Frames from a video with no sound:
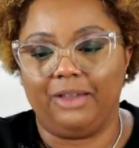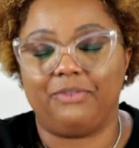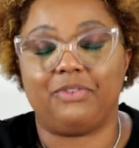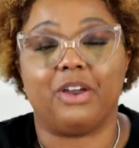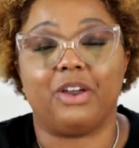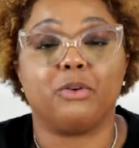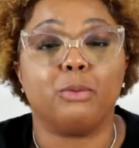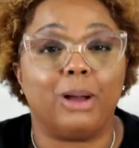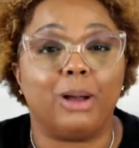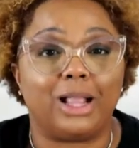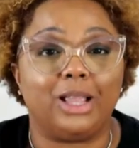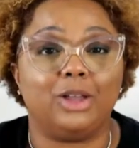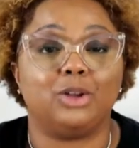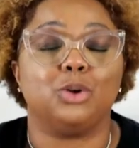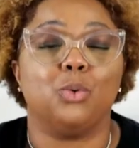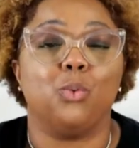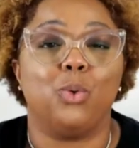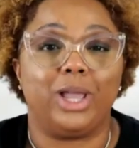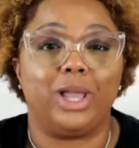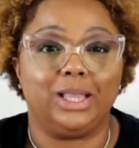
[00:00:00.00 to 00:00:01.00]
if everybody
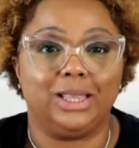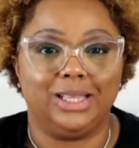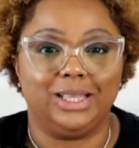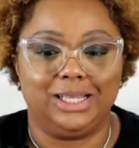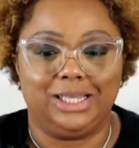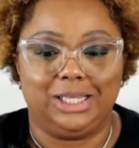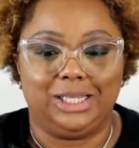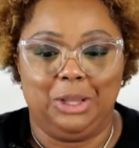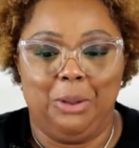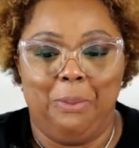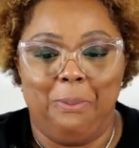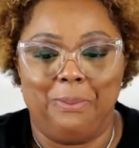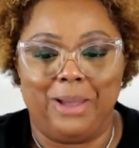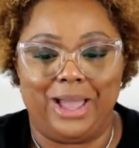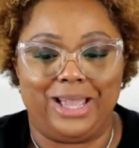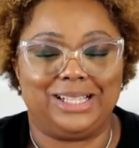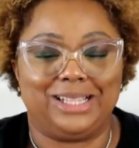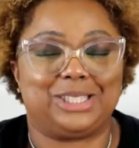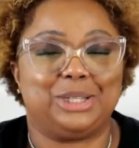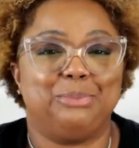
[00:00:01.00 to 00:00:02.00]
on the wait list
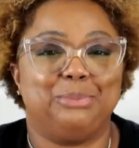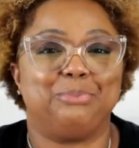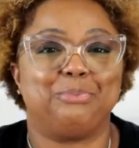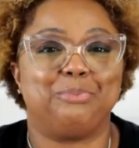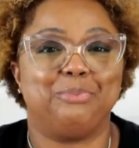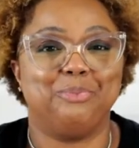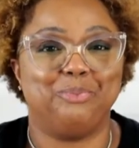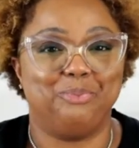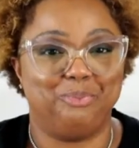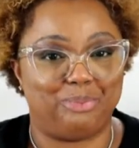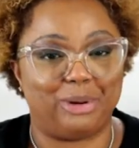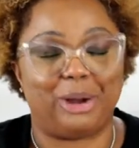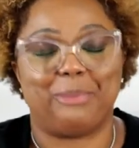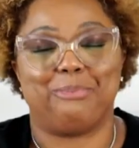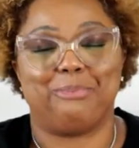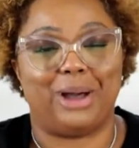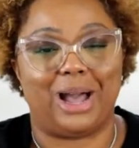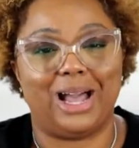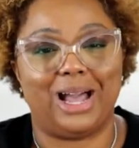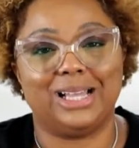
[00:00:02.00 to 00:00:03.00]

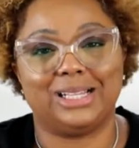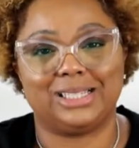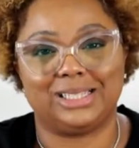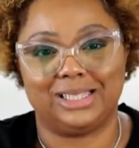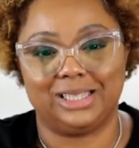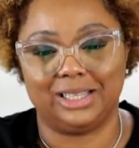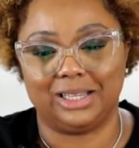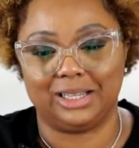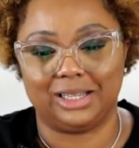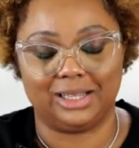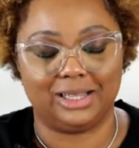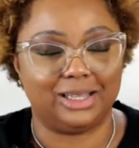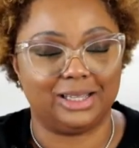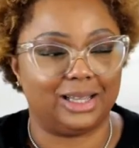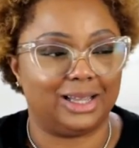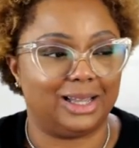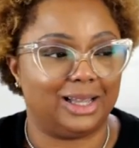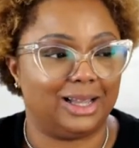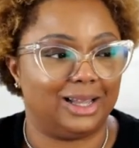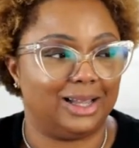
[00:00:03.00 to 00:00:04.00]
buys the
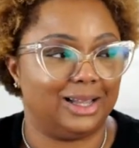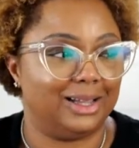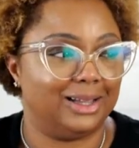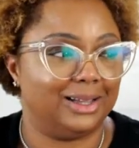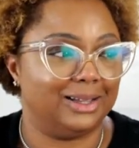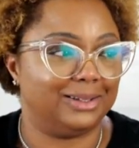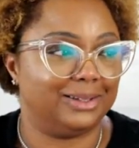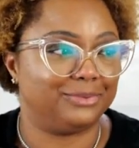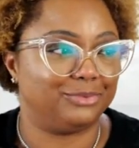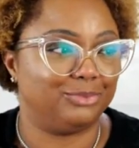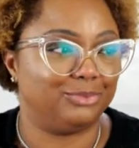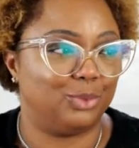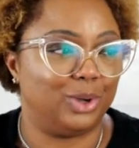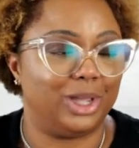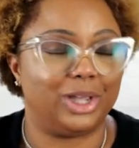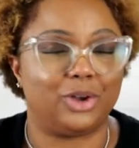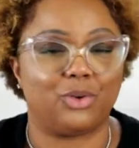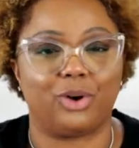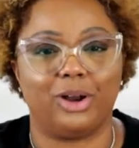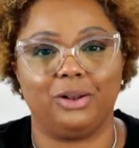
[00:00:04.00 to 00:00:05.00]

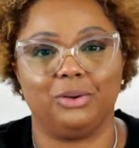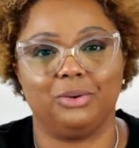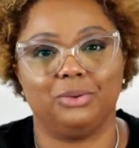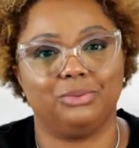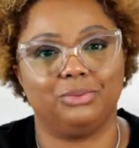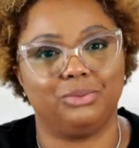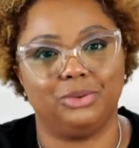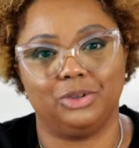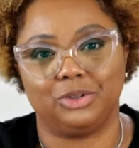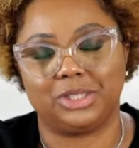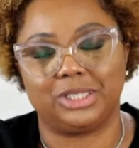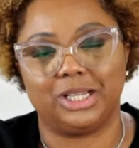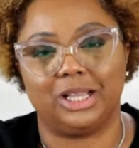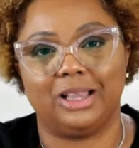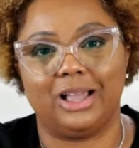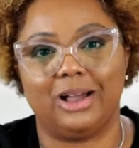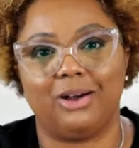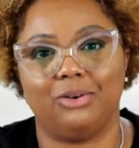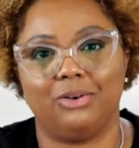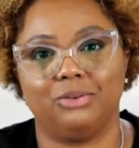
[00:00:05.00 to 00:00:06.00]
wig cradle, will
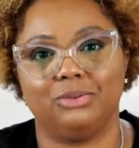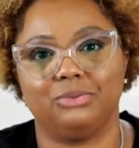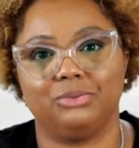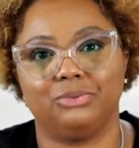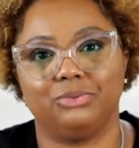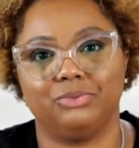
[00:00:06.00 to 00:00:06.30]
sell out.